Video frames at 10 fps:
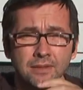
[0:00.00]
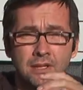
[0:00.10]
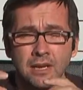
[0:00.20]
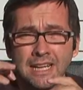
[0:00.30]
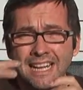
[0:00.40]
the
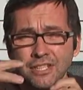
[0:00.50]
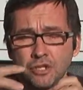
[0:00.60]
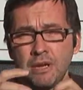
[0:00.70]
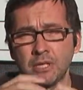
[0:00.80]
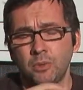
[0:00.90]
light
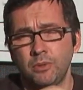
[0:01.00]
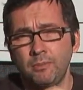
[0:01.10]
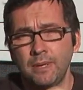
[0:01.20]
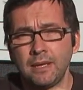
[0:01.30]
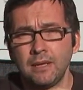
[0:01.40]
interacts with the
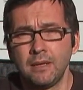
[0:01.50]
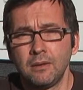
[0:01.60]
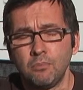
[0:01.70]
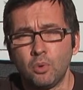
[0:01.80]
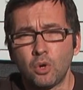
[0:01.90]
beer
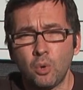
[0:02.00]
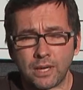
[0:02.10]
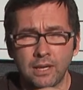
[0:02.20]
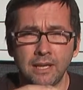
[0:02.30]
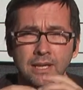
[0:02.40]
more
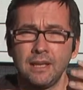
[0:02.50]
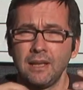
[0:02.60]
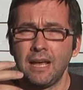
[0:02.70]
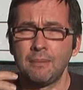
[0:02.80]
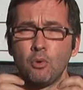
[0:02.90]
quickly
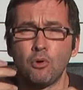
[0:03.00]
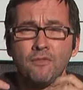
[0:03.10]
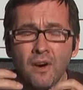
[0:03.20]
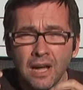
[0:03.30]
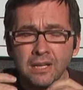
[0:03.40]
and more
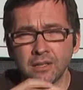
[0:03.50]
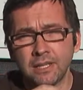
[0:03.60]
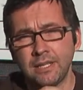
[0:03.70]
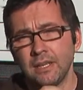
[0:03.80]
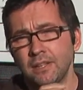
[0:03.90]

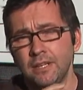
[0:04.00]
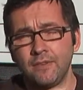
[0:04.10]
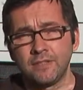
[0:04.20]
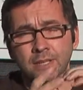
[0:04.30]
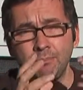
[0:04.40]
violently than
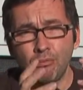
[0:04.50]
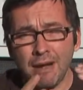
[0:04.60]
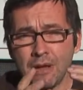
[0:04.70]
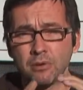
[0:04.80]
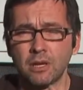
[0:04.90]
if it's in
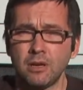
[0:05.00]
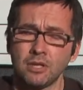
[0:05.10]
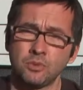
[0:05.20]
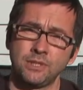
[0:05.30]
brown glass,